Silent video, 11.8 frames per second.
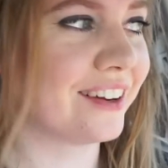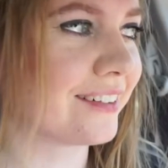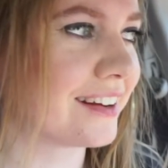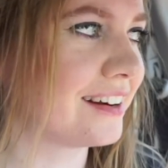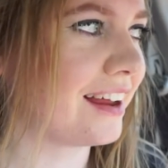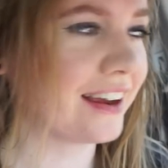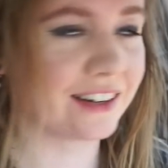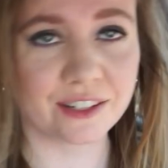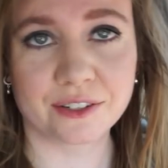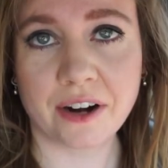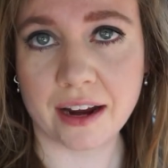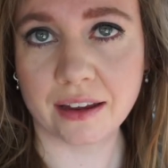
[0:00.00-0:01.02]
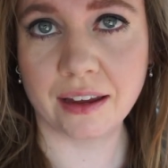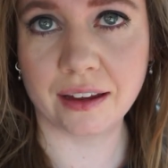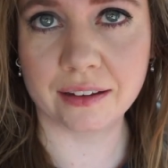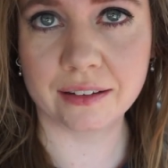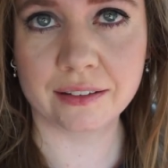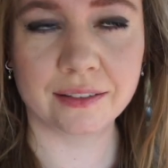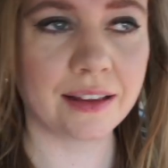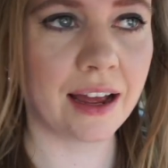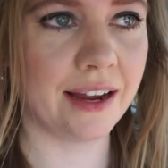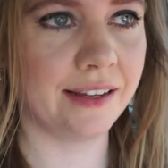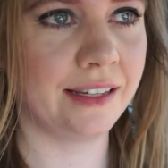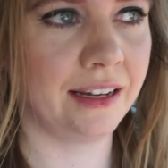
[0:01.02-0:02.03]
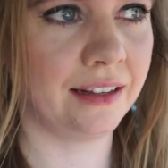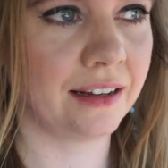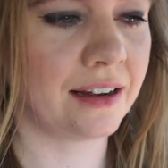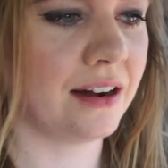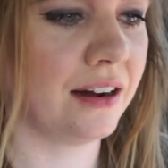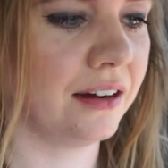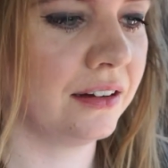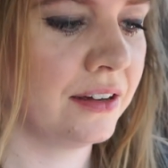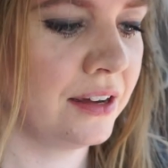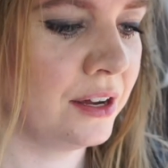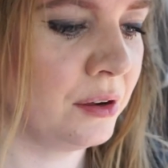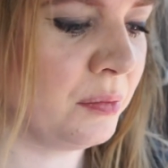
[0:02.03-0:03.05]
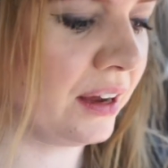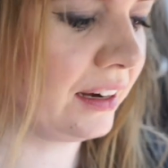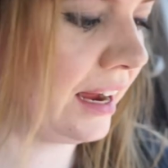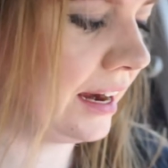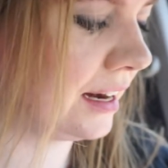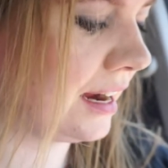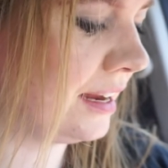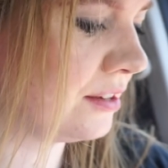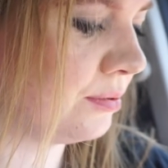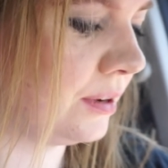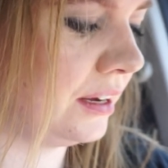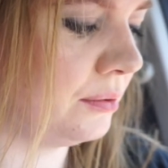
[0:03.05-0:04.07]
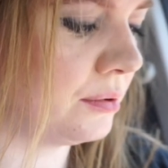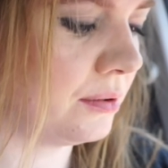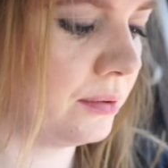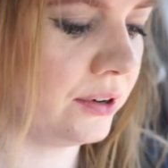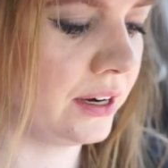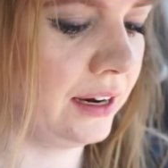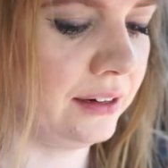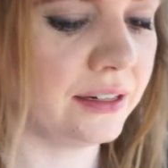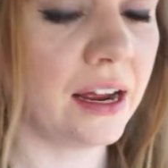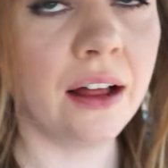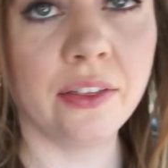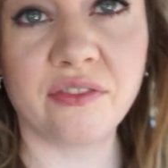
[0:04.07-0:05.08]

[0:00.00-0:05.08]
So we're like just cranking the A C in the car. But like as we were walking down